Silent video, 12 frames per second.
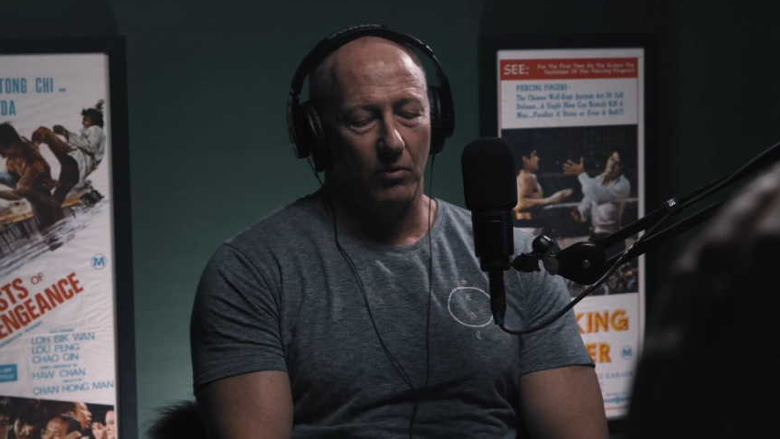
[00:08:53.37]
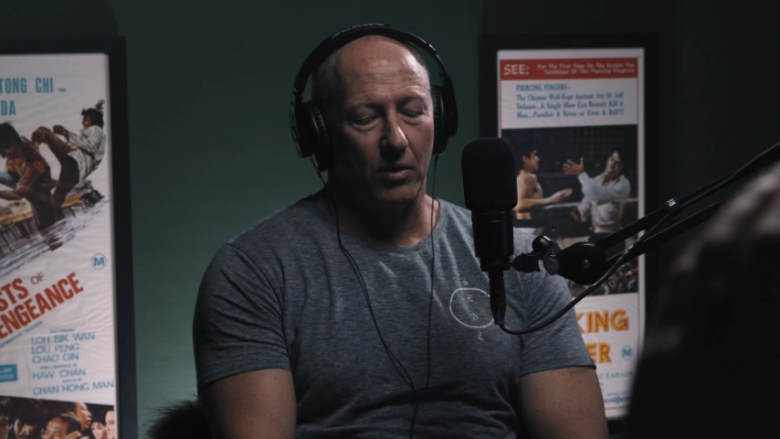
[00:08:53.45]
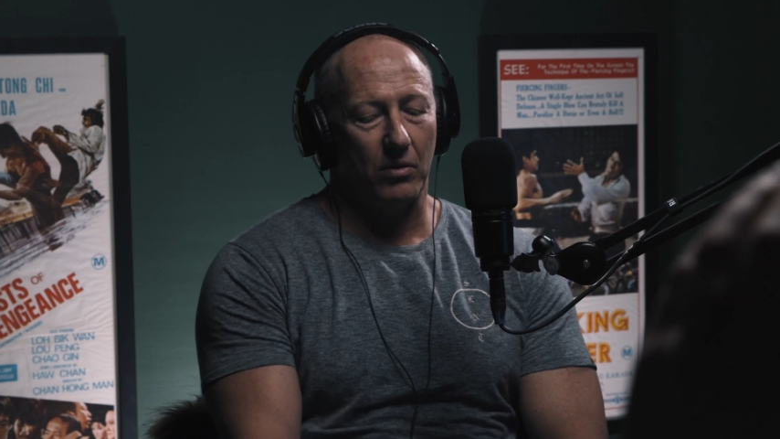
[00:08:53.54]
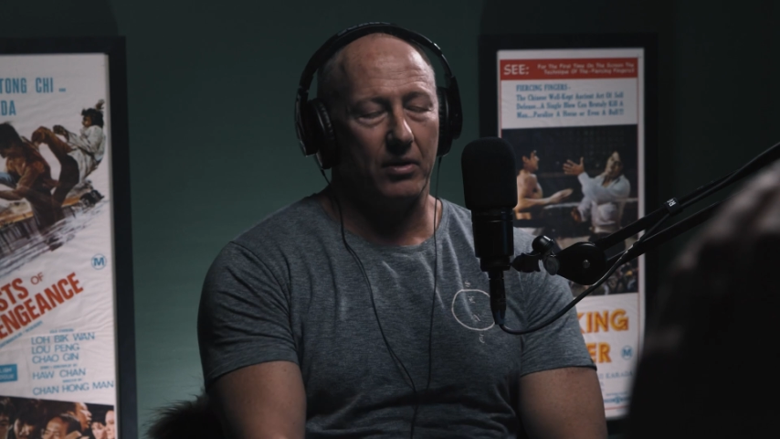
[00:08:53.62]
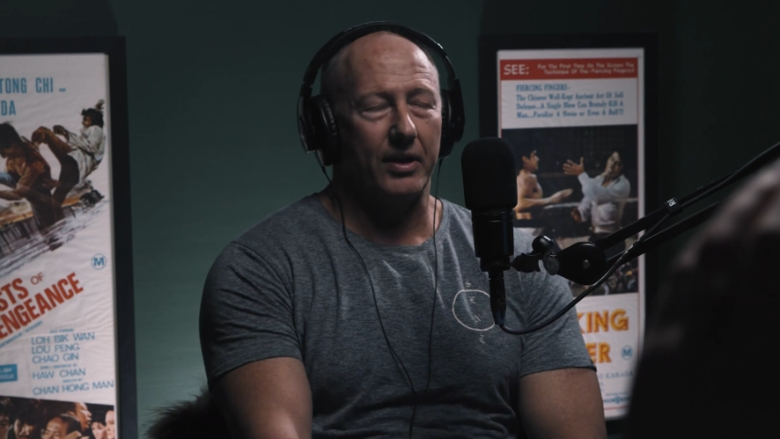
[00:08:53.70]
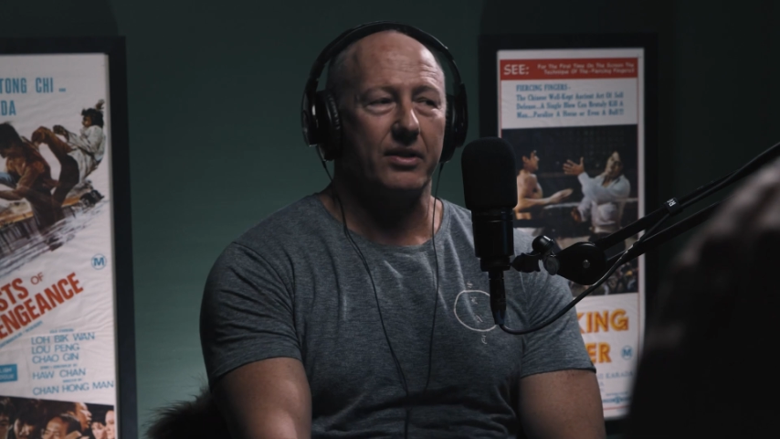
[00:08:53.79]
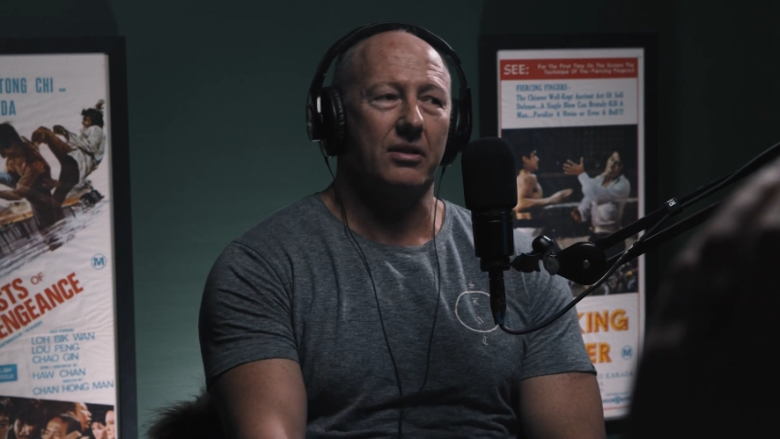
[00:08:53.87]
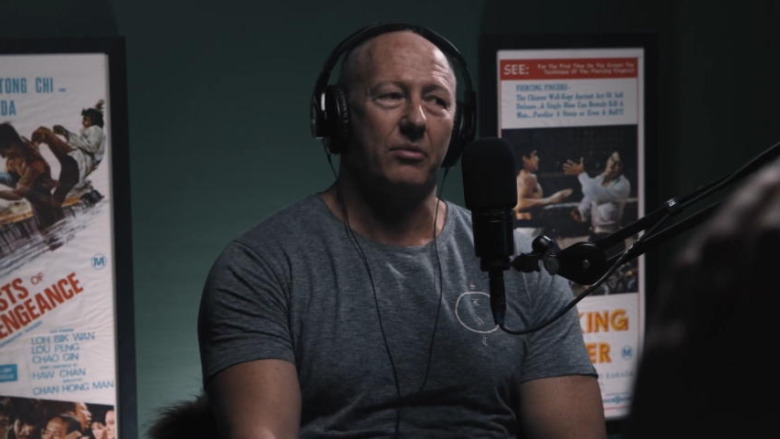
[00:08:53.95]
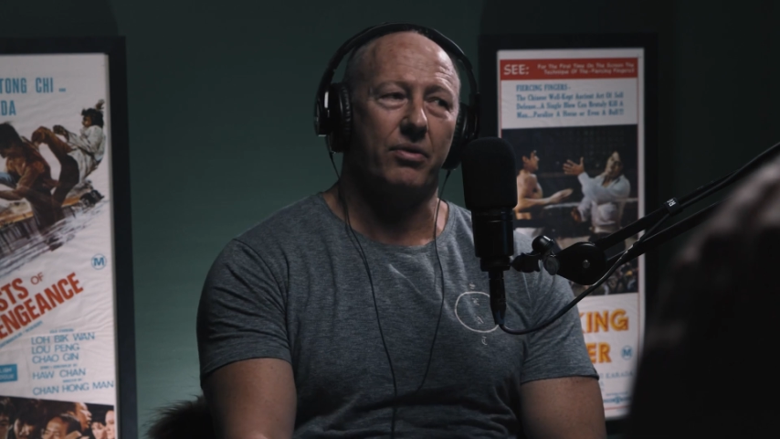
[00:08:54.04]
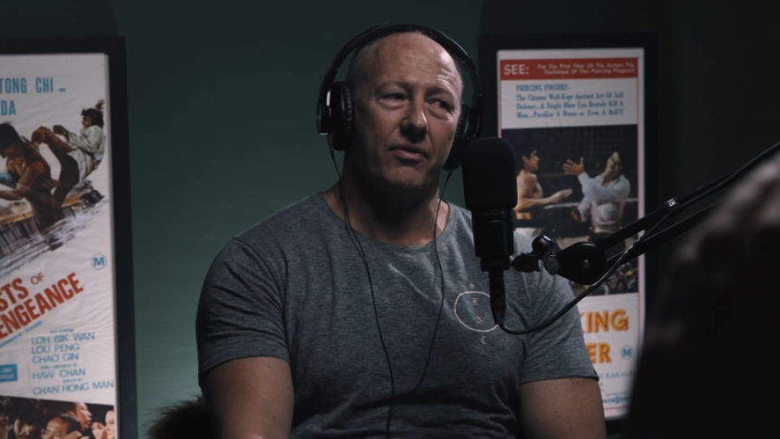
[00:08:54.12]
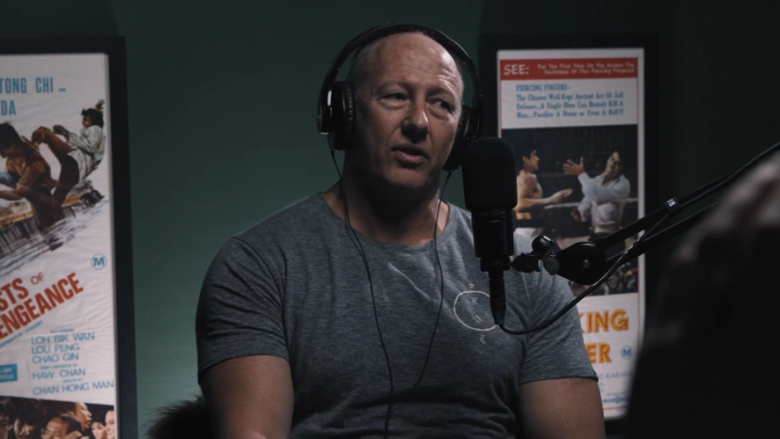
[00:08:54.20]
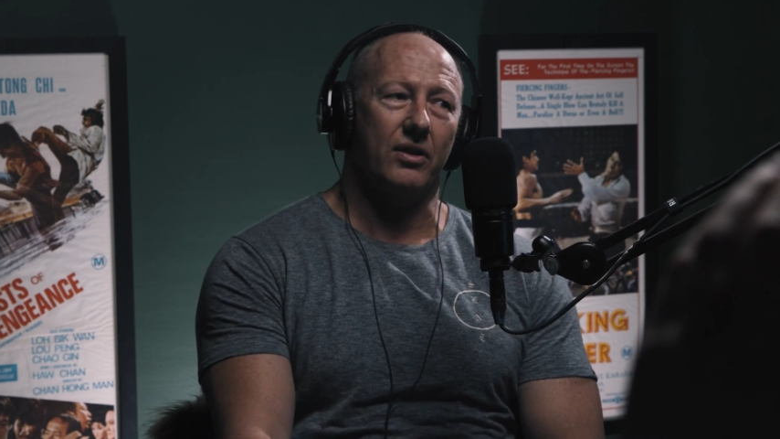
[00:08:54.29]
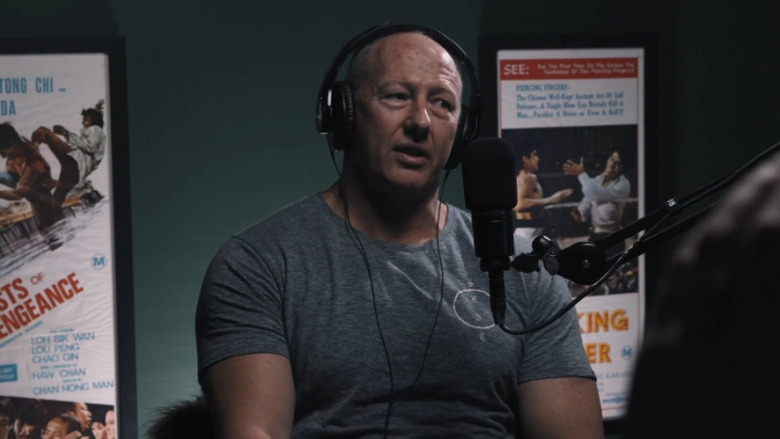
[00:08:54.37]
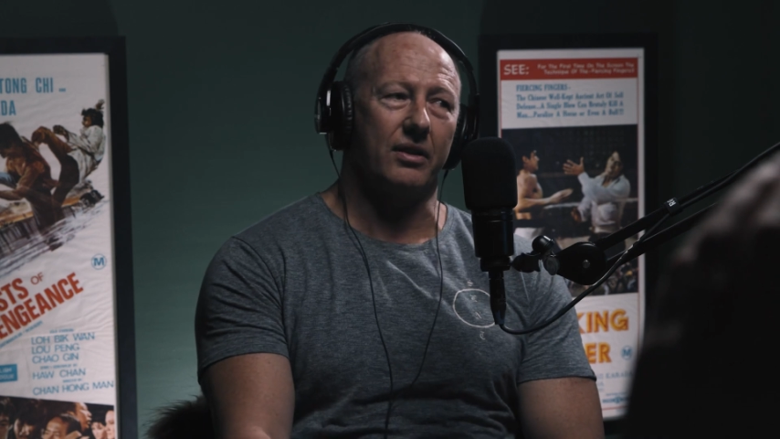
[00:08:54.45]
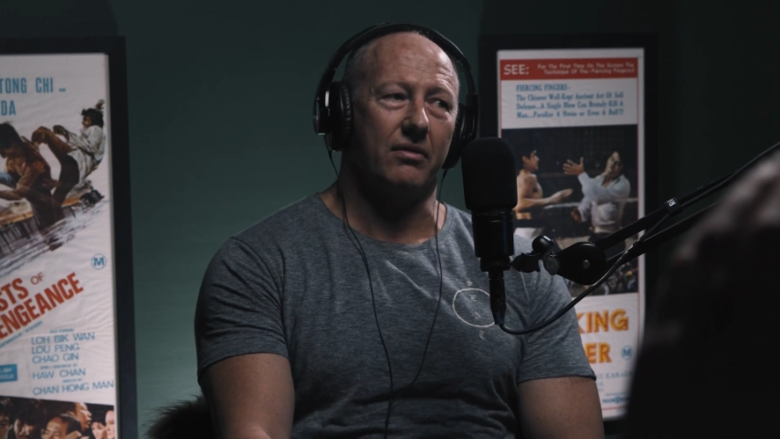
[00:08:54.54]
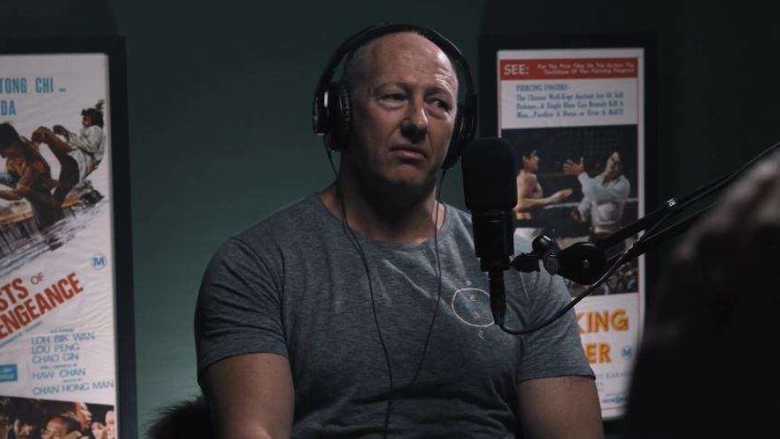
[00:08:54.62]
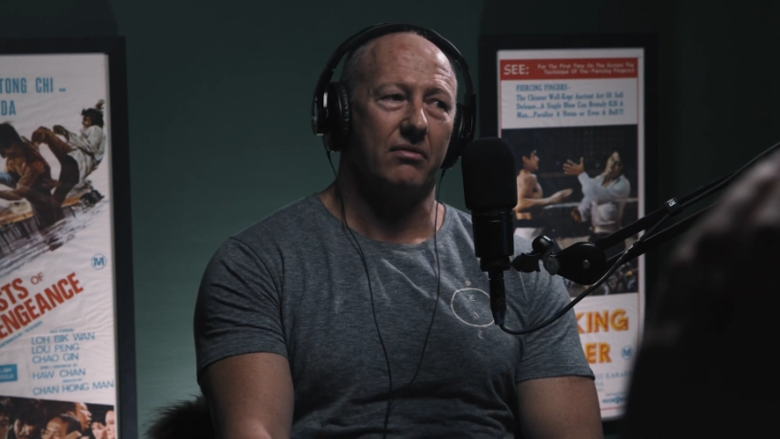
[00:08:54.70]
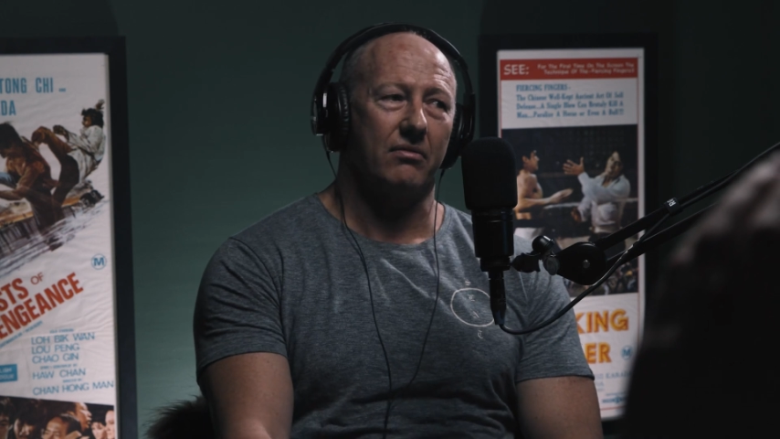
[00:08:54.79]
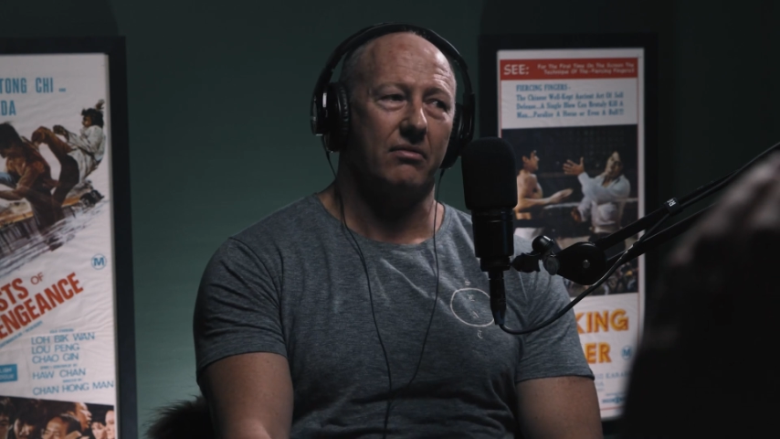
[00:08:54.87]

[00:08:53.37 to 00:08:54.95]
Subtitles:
we want to actually provide